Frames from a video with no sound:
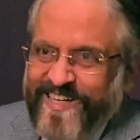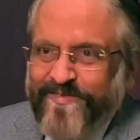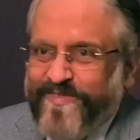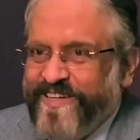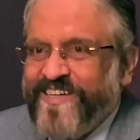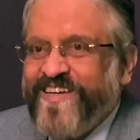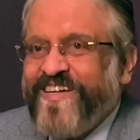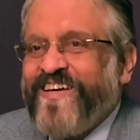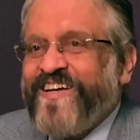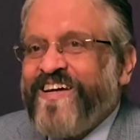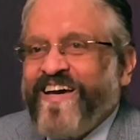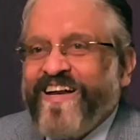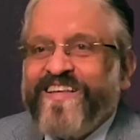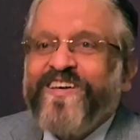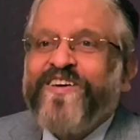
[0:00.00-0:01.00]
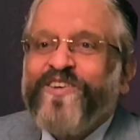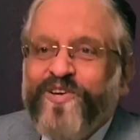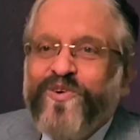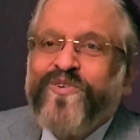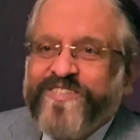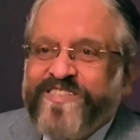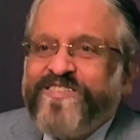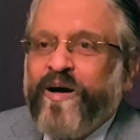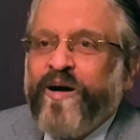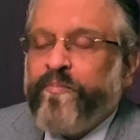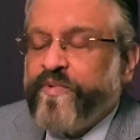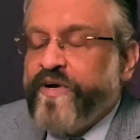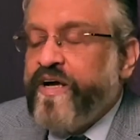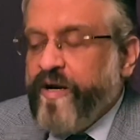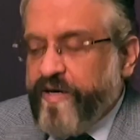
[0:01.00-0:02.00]
be another huge
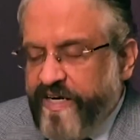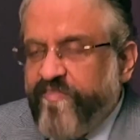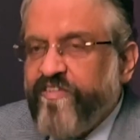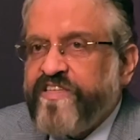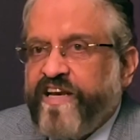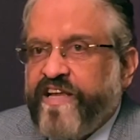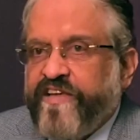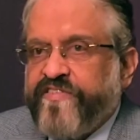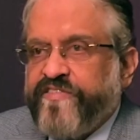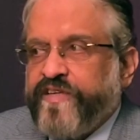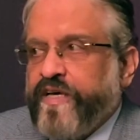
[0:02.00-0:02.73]
jump. Nevertheless,